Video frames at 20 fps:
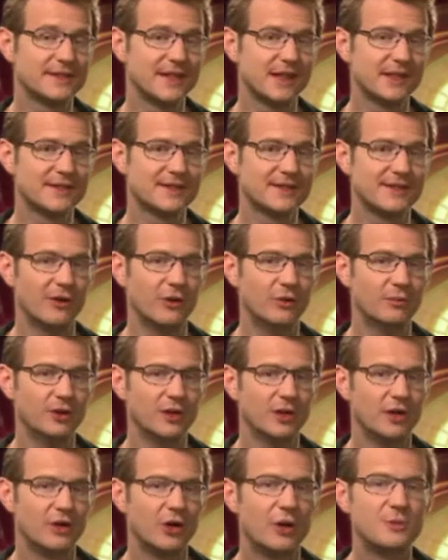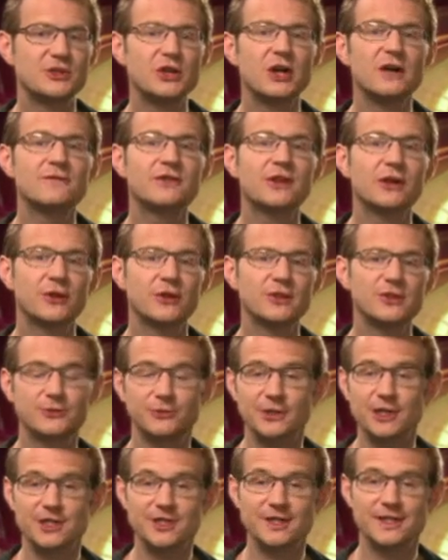Telescope observed the GOODS
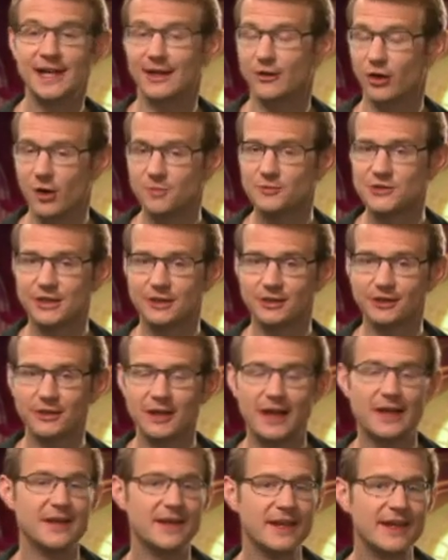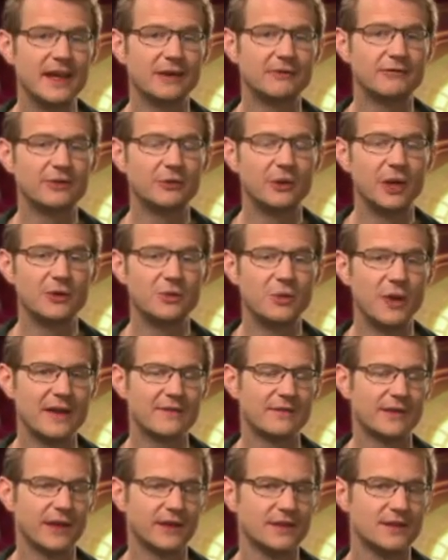regions at optical and near-infrared
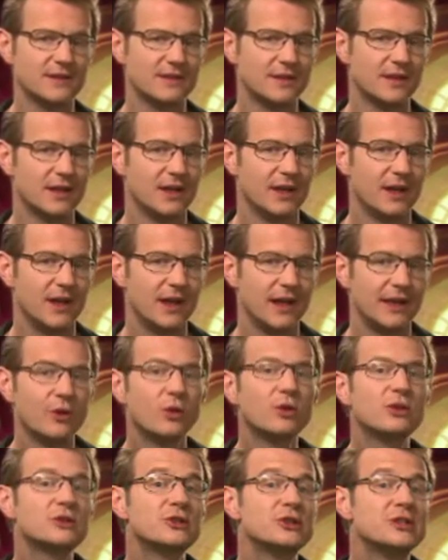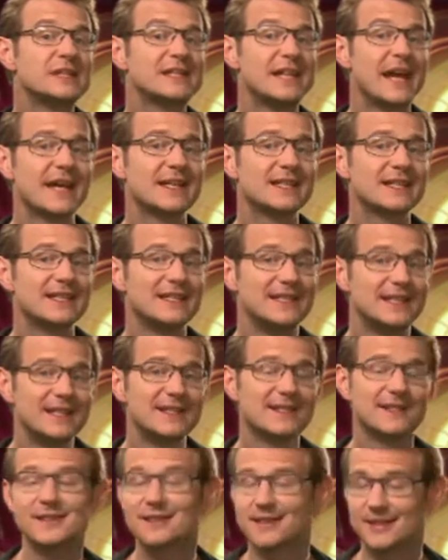wavelengths in order to detect
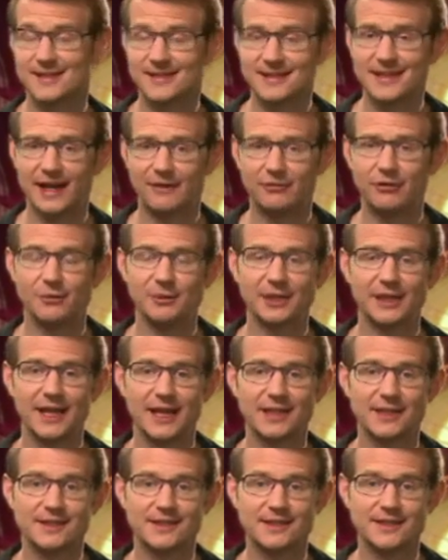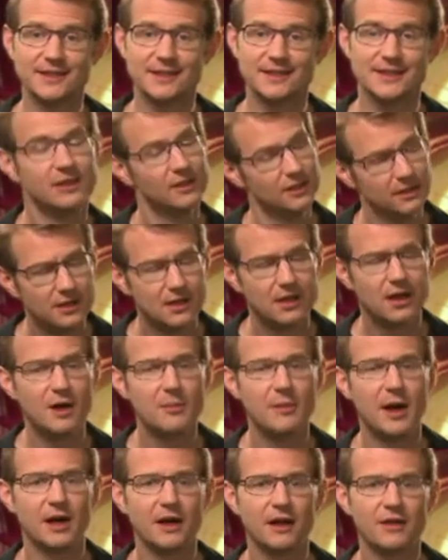distant star-forming galaxies,
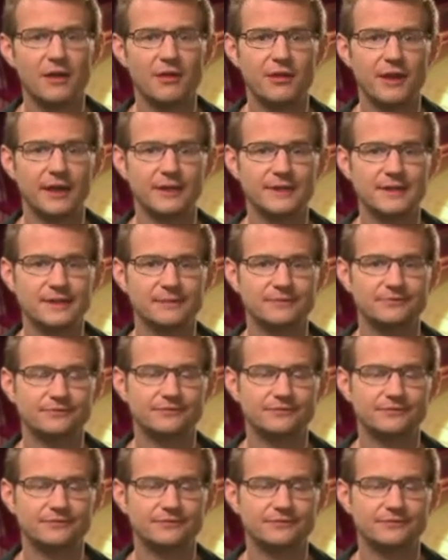among other things.